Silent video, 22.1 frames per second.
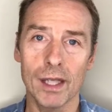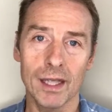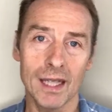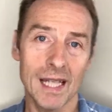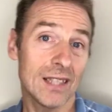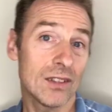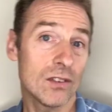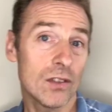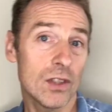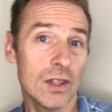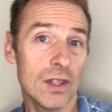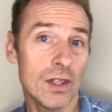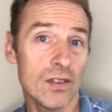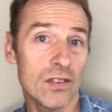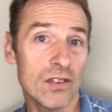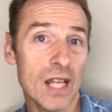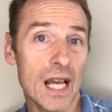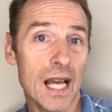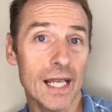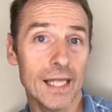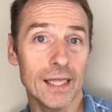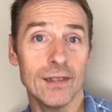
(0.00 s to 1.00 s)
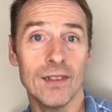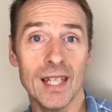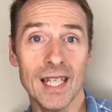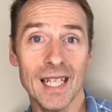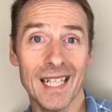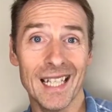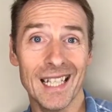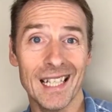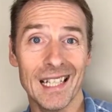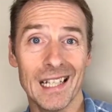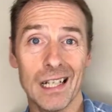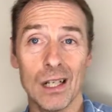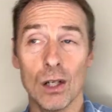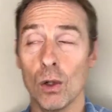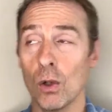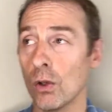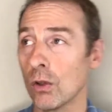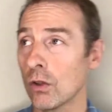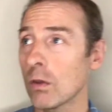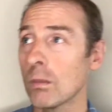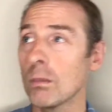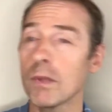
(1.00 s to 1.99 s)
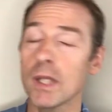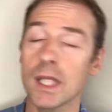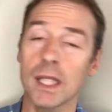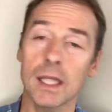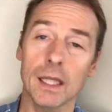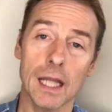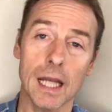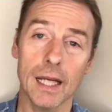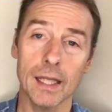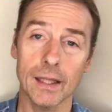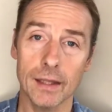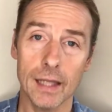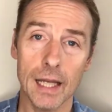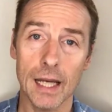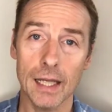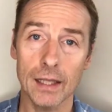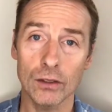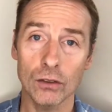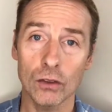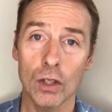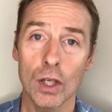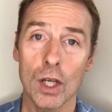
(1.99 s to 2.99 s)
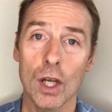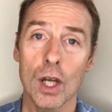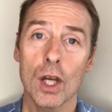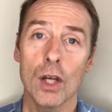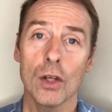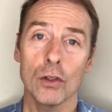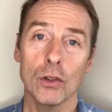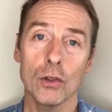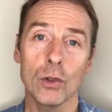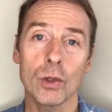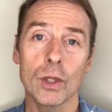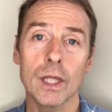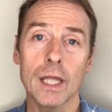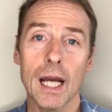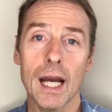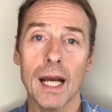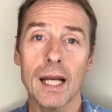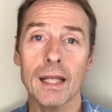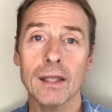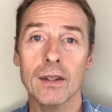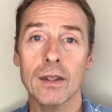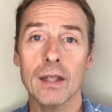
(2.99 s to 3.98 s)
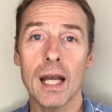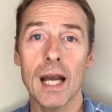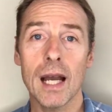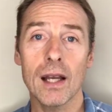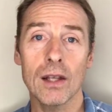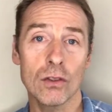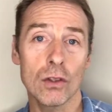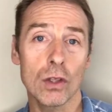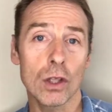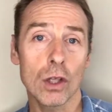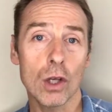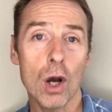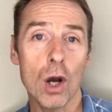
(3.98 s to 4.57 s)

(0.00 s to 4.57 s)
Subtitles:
it led to this idea or something like that. You can add that as a